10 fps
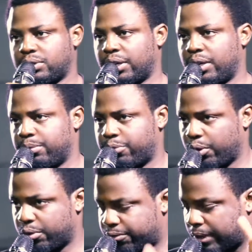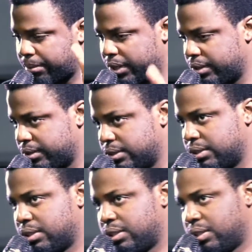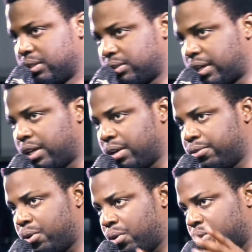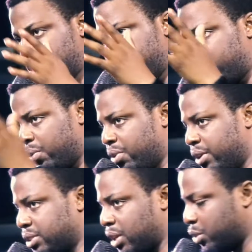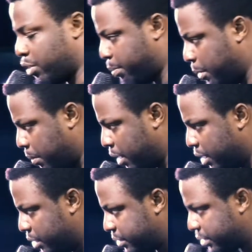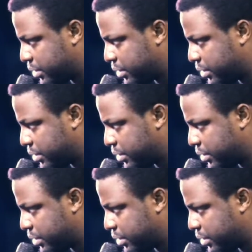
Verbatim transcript: Thank Him for your family. Thank Him for all the progress that you have been making.